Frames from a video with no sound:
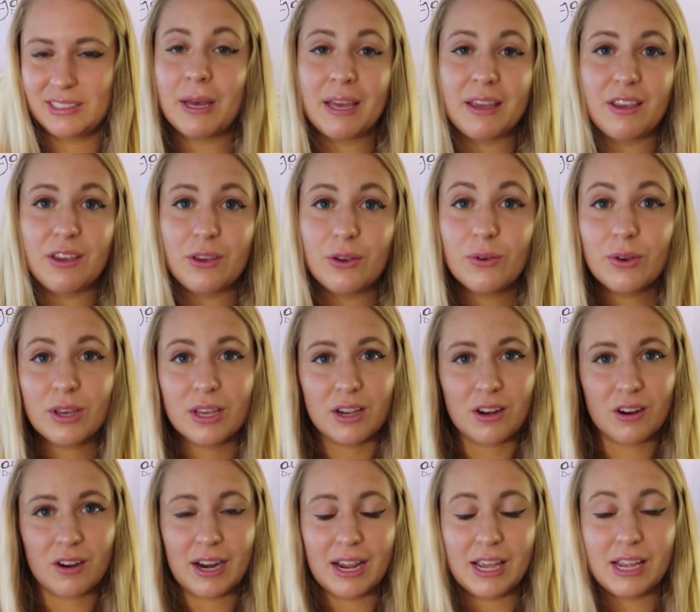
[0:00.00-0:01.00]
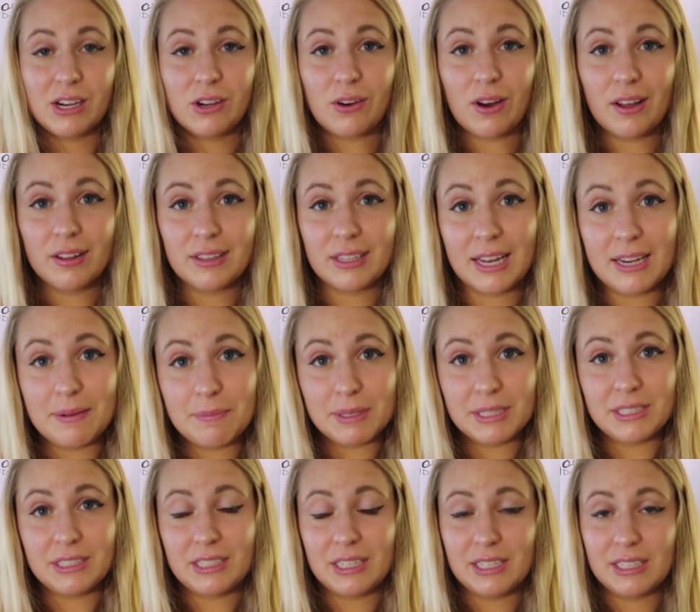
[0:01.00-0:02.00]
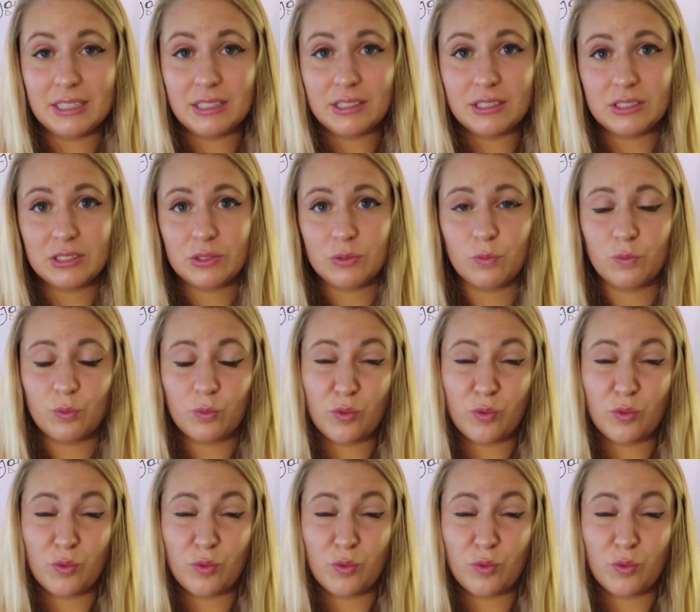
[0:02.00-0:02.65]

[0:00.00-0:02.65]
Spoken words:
But you could create an online business